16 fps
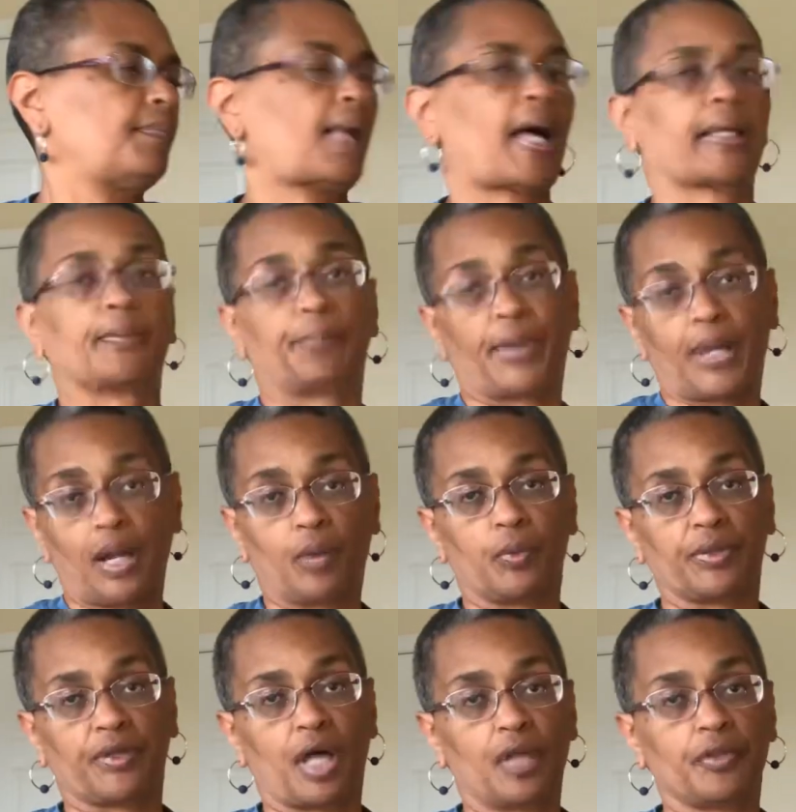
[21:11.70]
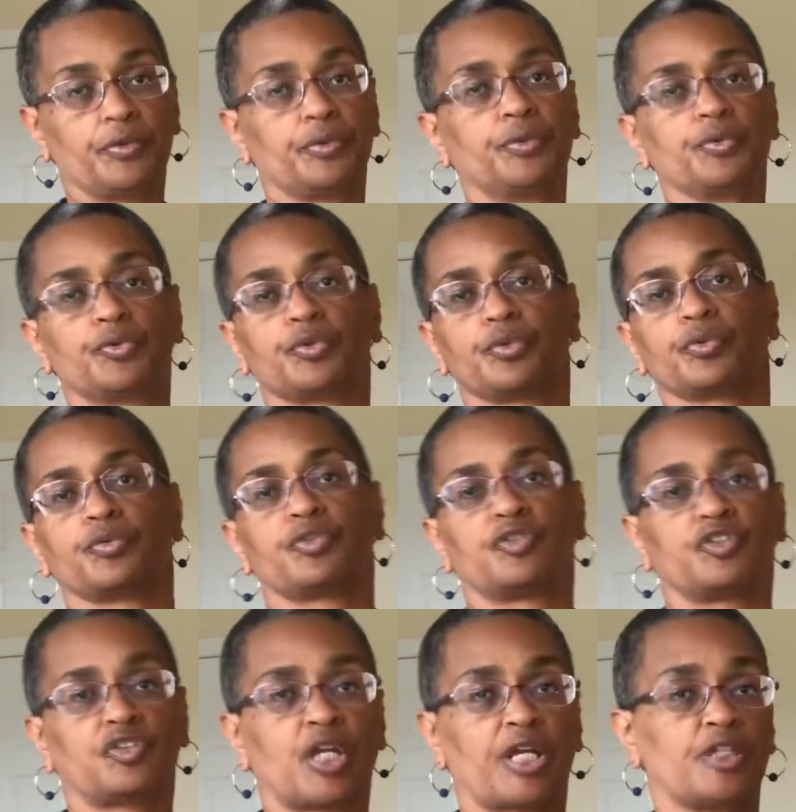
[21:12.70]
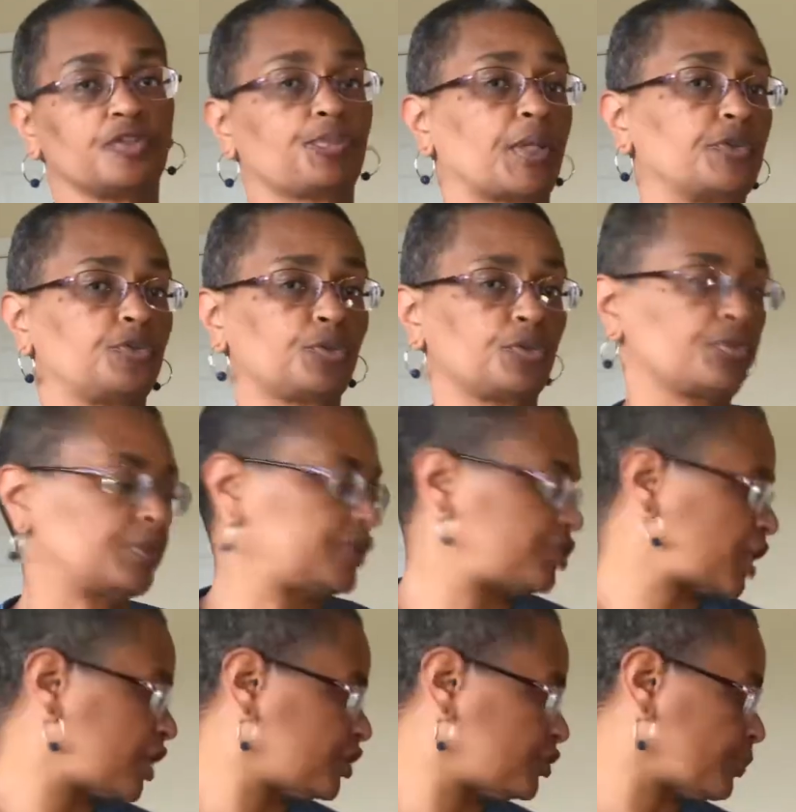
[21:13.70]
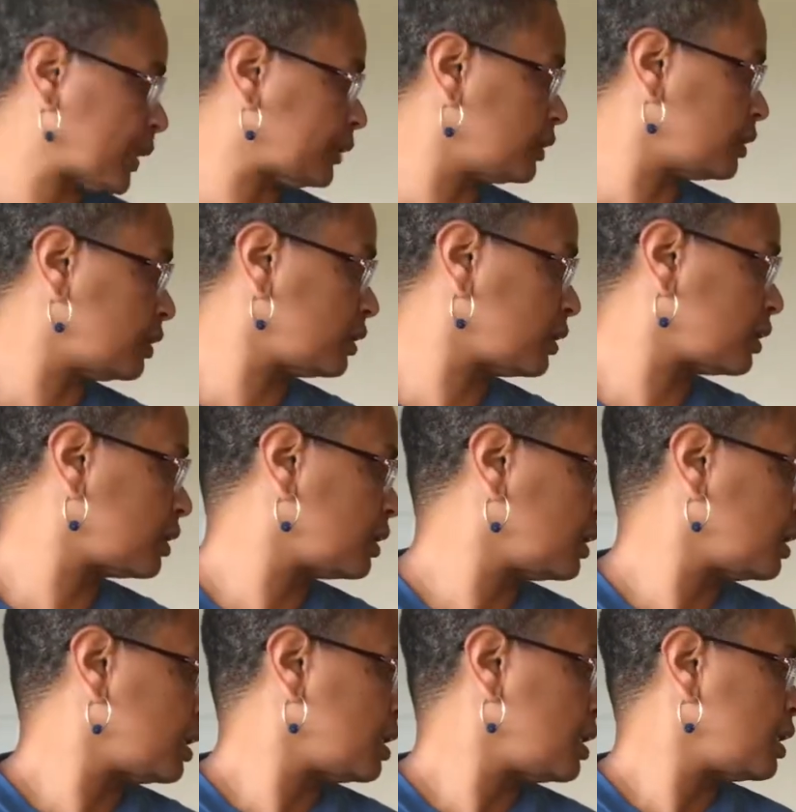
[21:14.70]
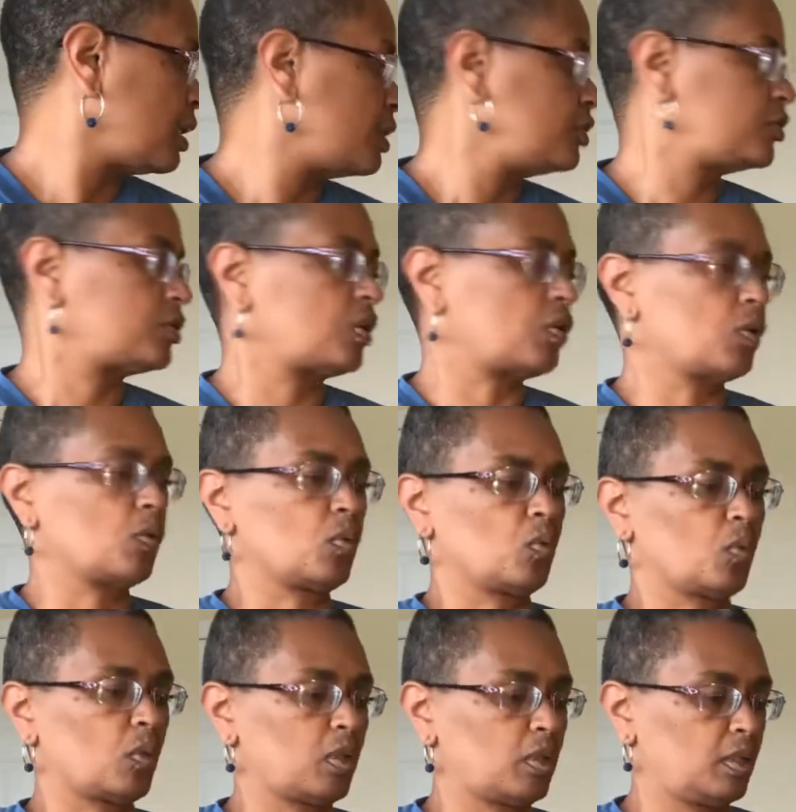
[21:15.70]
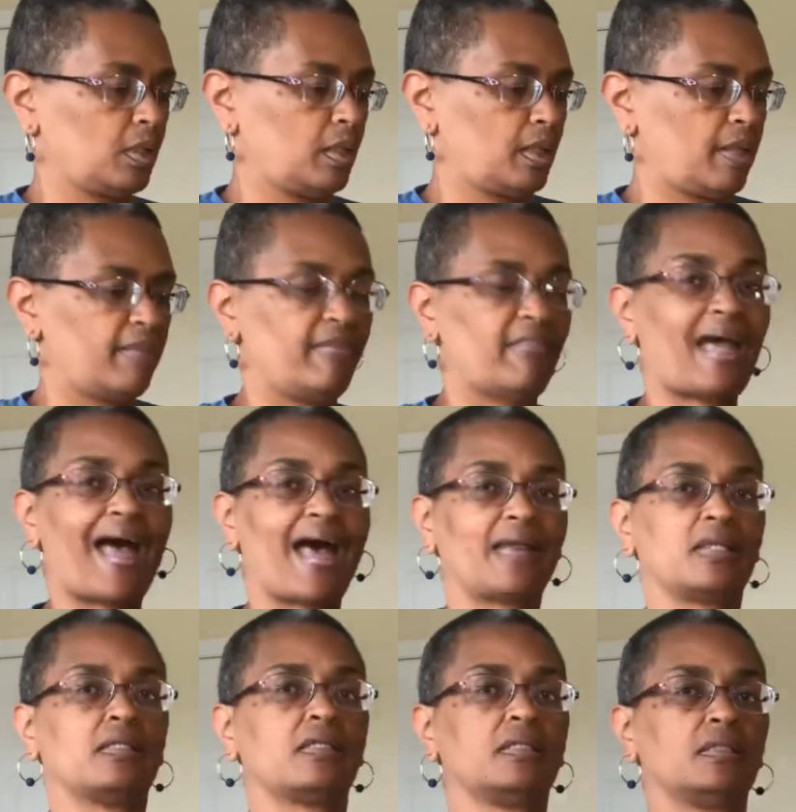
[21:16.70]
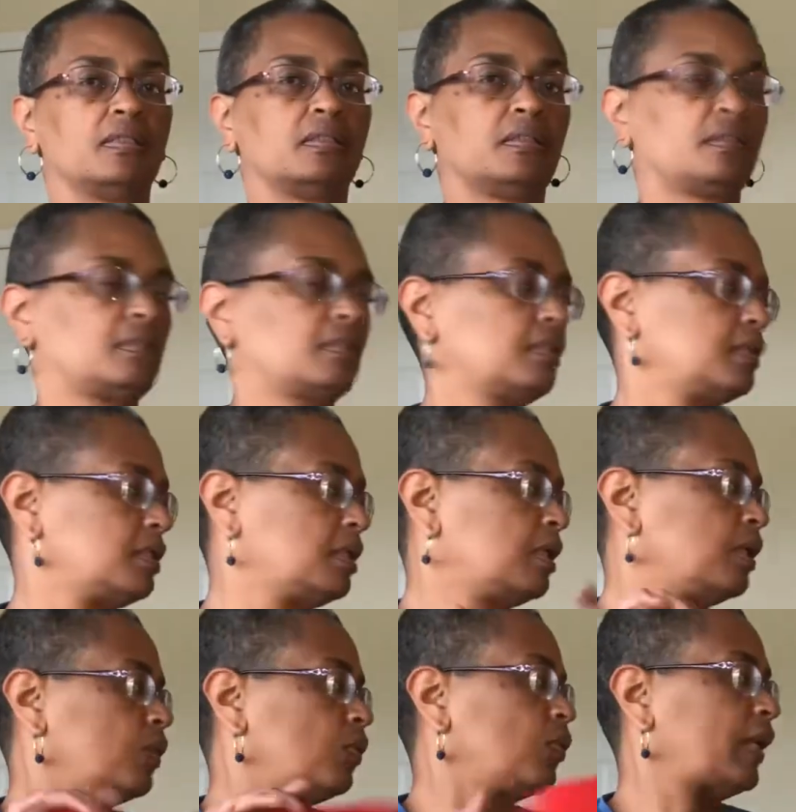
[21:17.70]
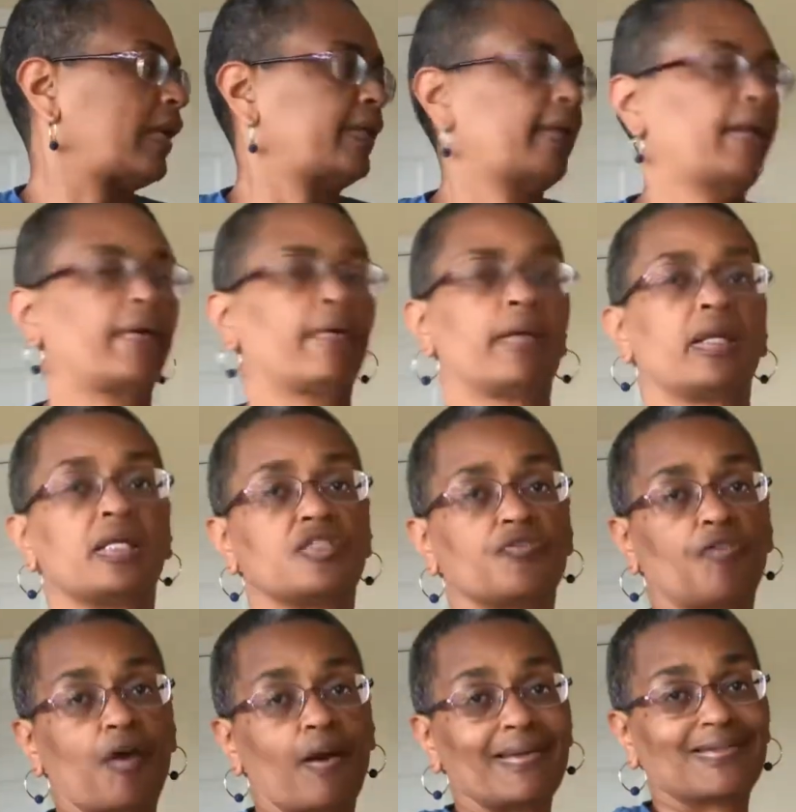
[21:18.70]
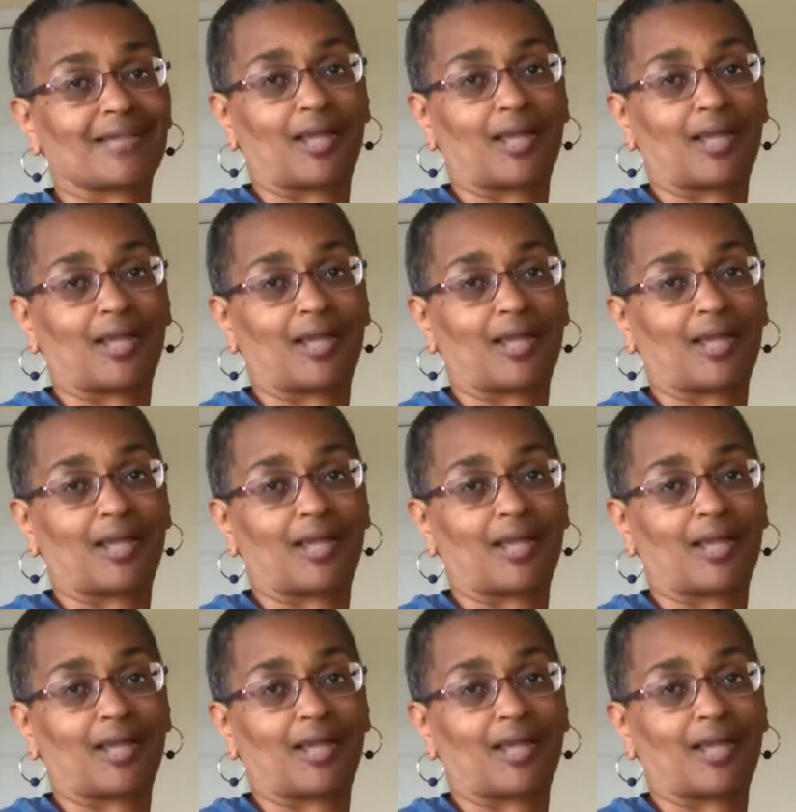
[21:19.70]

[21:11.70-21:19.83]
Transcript: I could pair with other neutrals to change my jewelry, change my look. So that is what I carried as far as